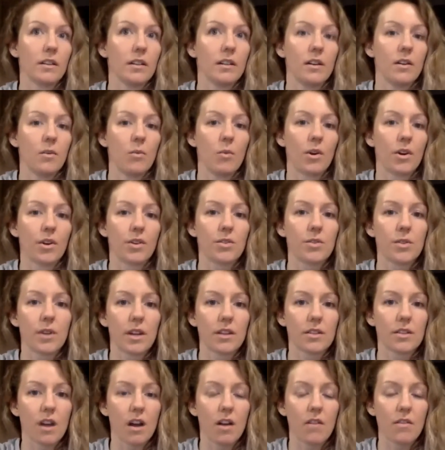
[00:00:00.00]
one or two
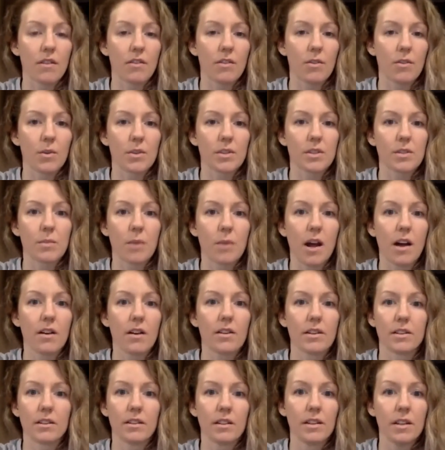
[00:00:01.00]
days off every once in a while
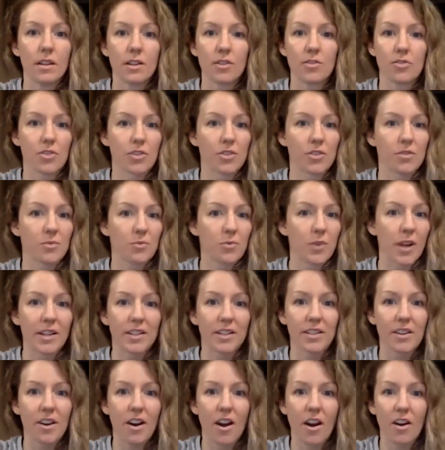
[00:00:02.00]
and just rent
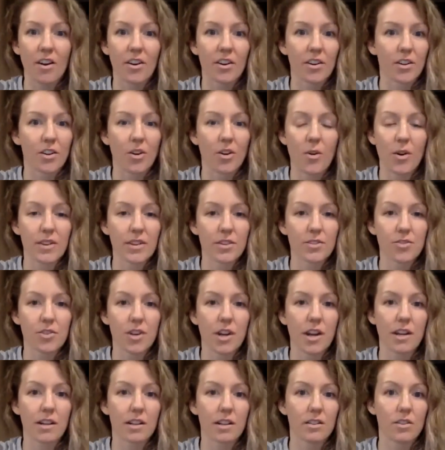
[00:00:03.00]
a car or go on the
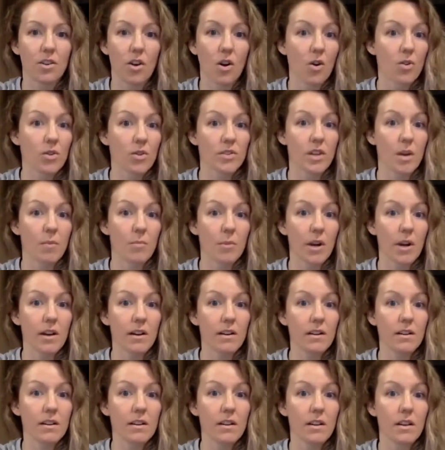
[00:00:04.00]
train and go
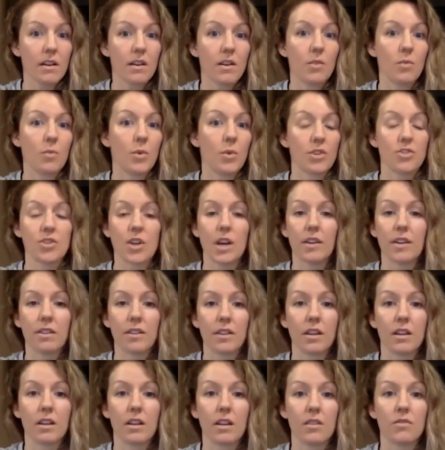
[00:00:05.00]
somewhere. Which I
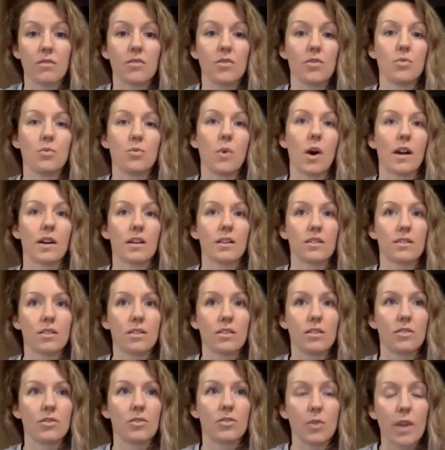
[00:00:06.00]
think if you wanted
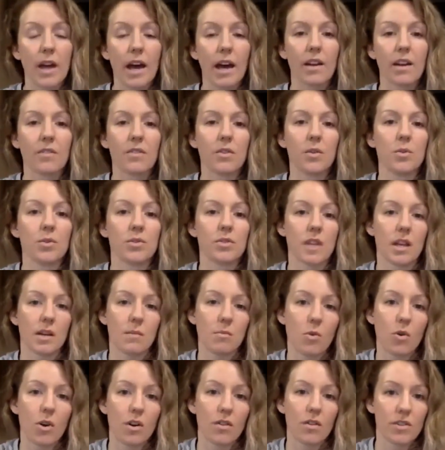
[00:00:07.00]
to do that, if it was like
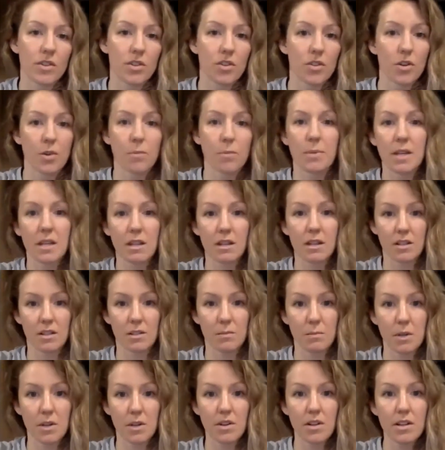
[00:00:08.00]
more of a European
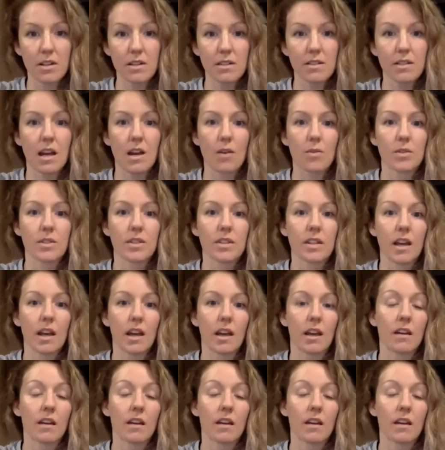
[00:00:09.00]
experience, I would say